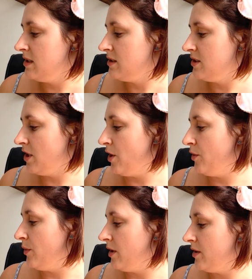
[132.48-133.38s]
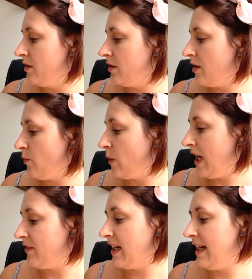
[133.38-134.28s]
So we
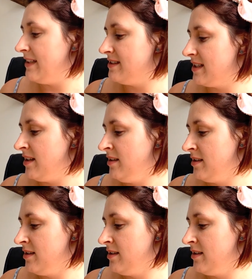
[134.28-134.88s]
have a cleanser.